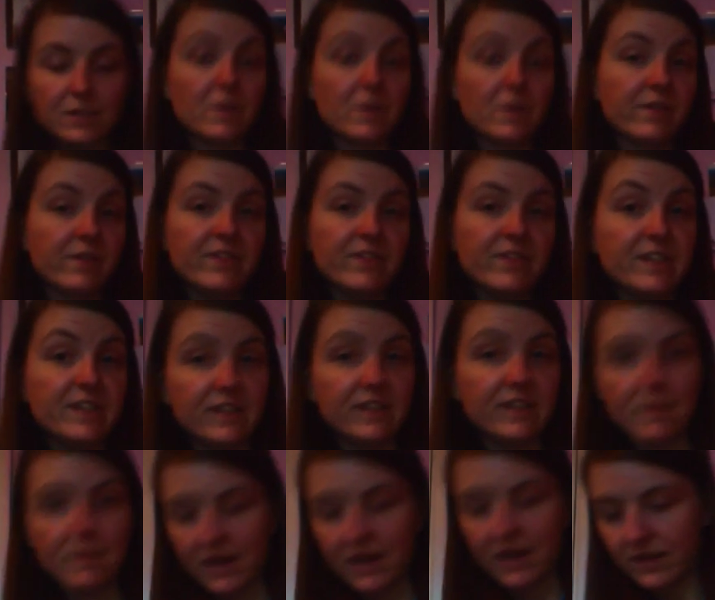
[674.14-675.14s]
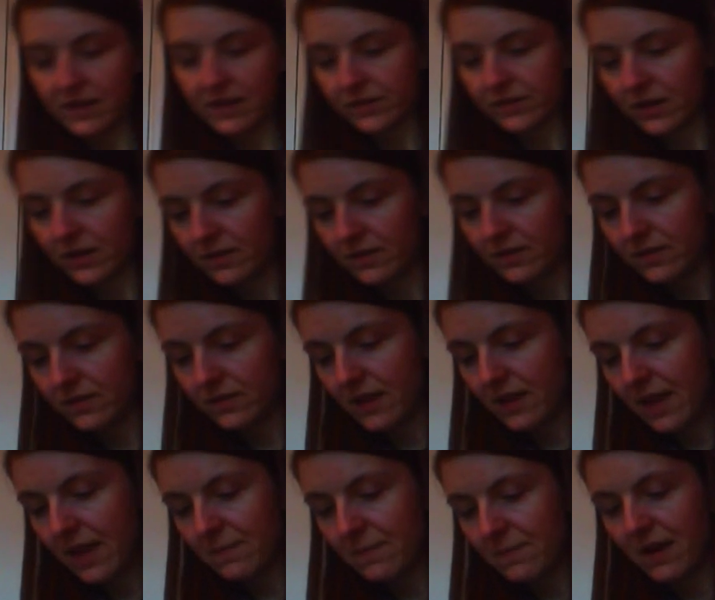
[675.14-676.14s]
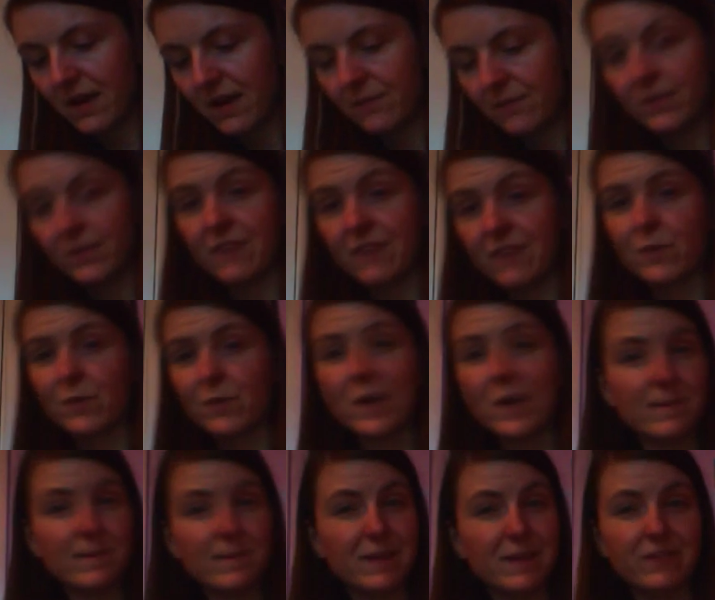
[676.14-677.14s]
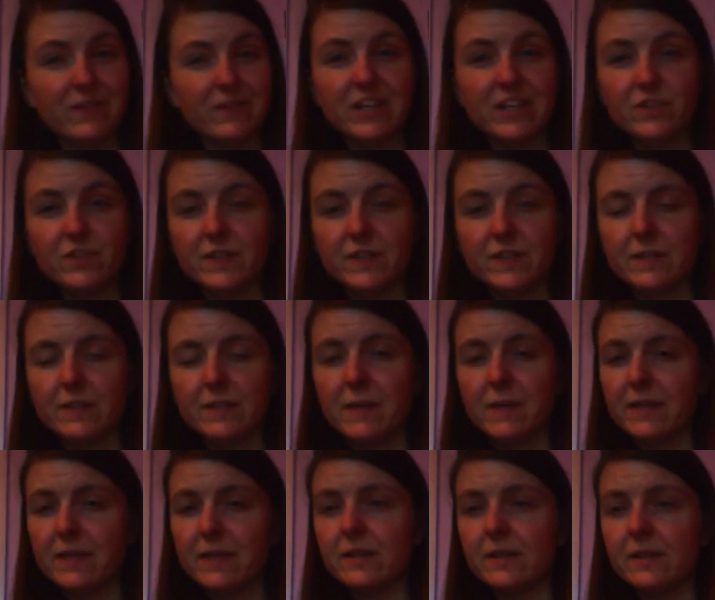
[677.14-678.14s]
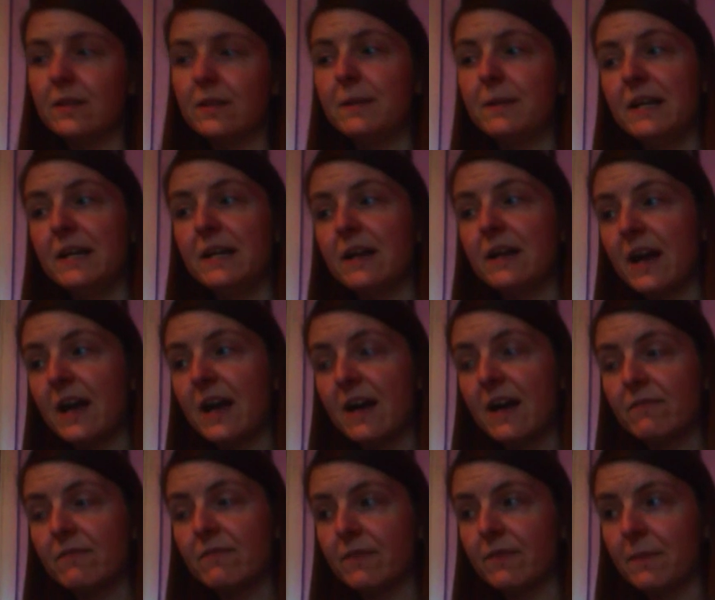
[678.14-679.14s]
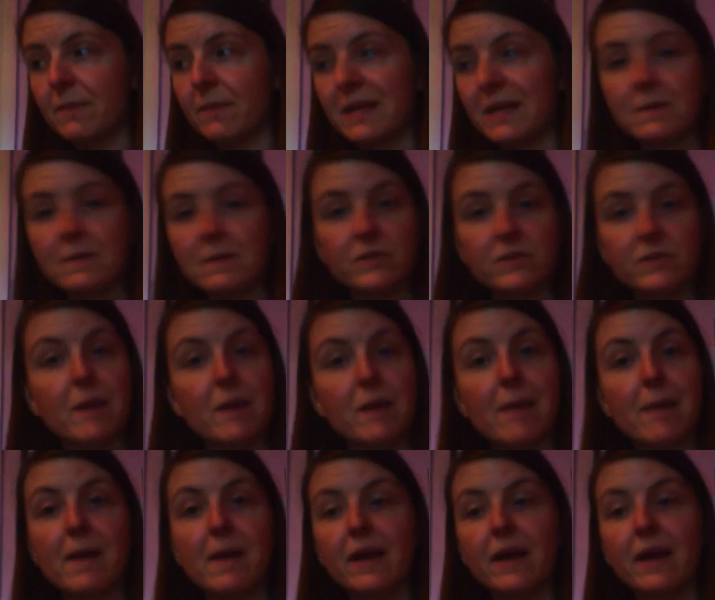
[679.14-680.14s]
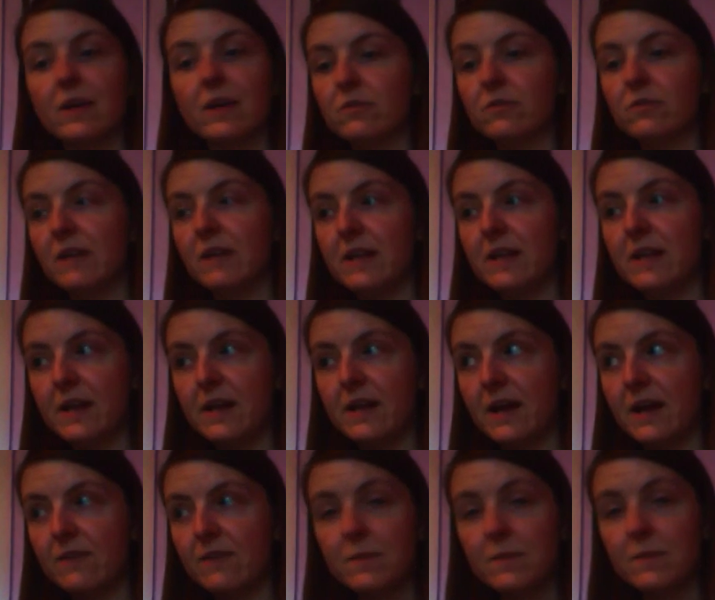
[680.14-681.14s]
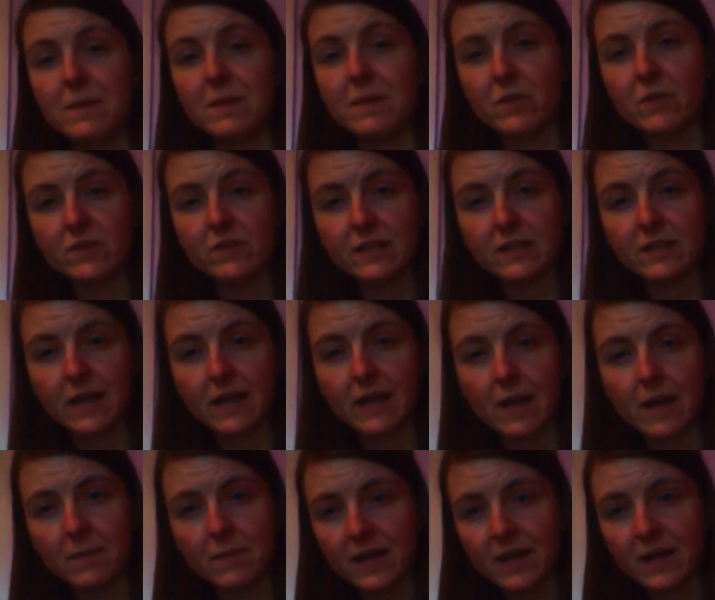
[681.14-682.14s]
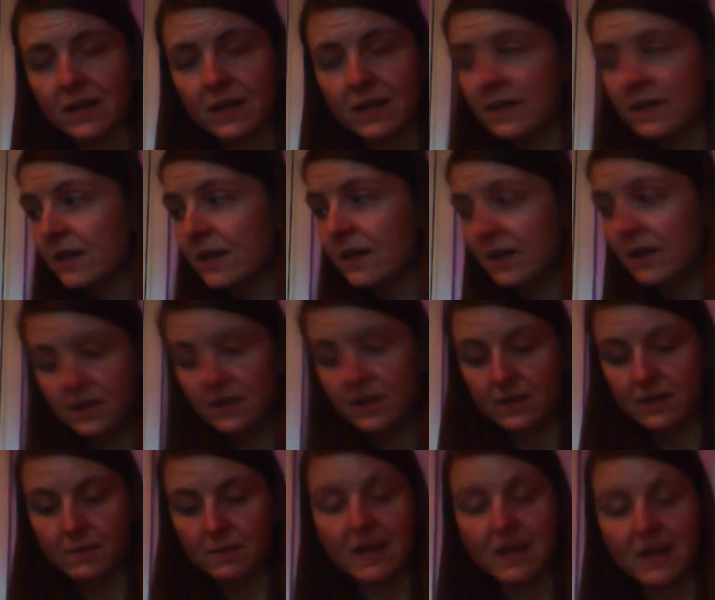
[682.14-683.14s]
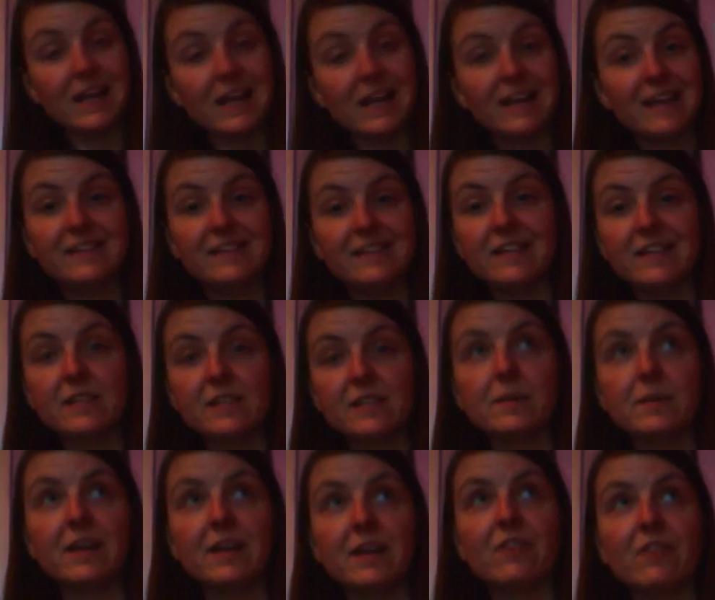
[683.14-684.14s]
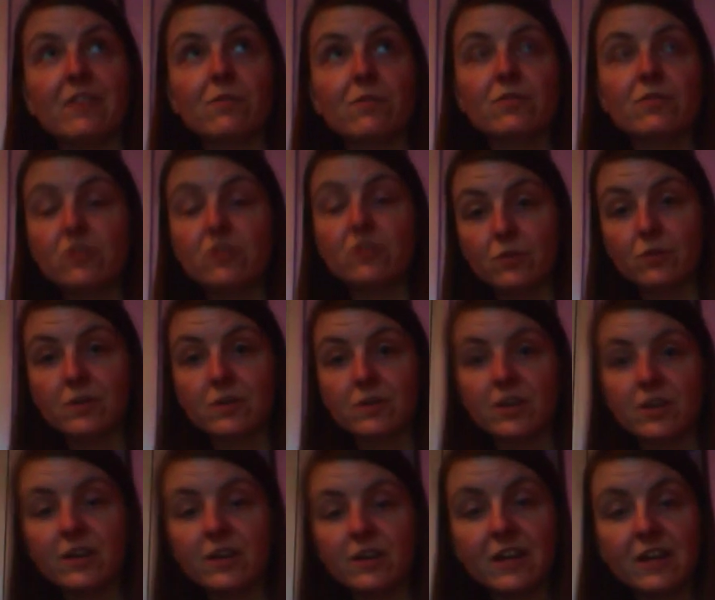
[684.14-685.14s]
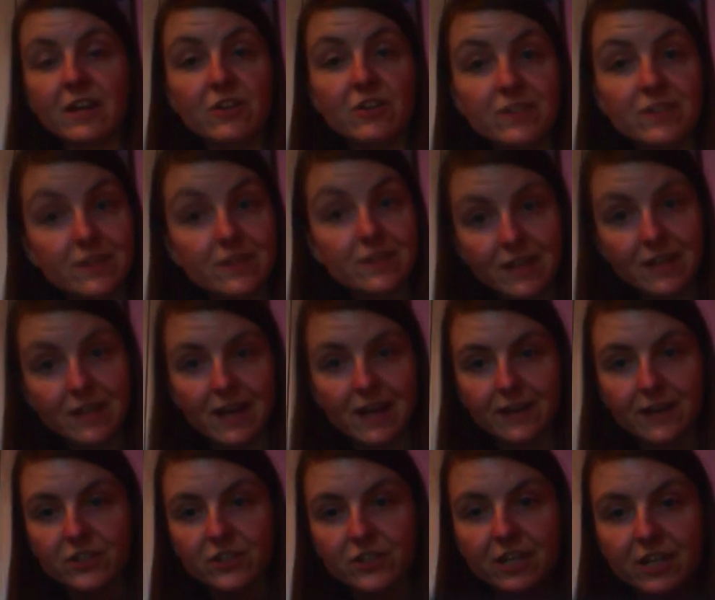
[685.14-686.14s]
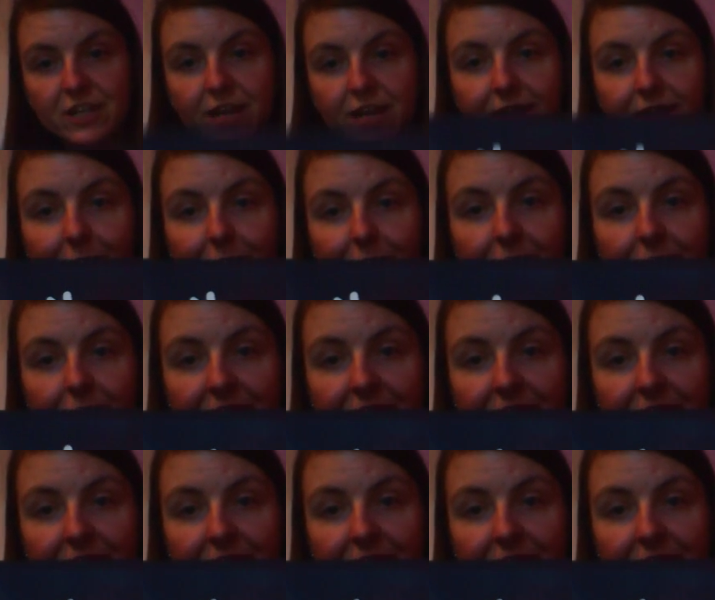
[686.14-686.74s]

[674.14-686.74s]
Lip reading: is one of the Disney bags. They have quite a big range of Disney bags in it at the minute. I have a Mickey Mouse backpack already, and I have a Minnie Mouse like handbag. But I seen this one and I thought it was so cute, and I used it today actually, and it's